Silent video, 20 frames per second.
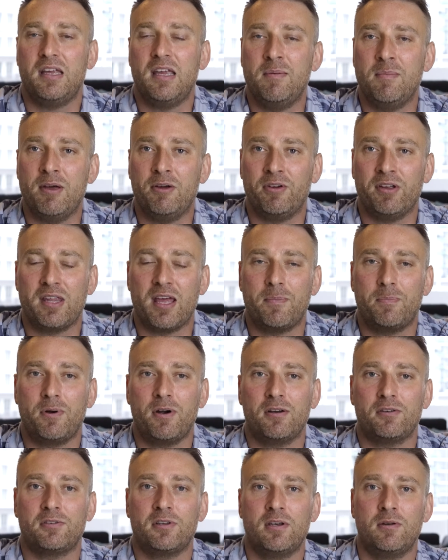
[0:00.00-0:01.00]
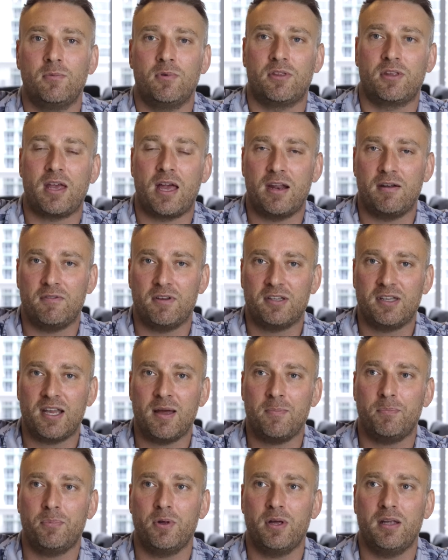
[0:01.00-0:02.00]
Emailing that person with kind of a
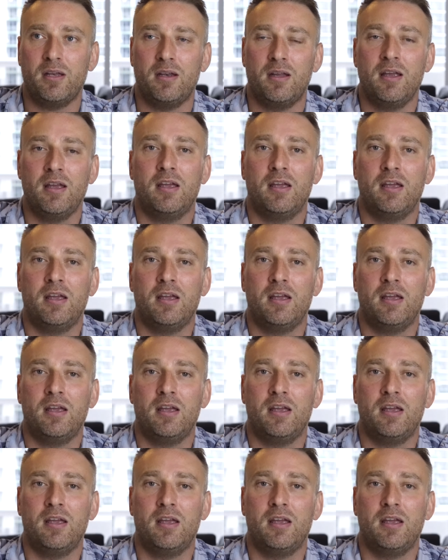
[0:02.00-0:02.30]
template,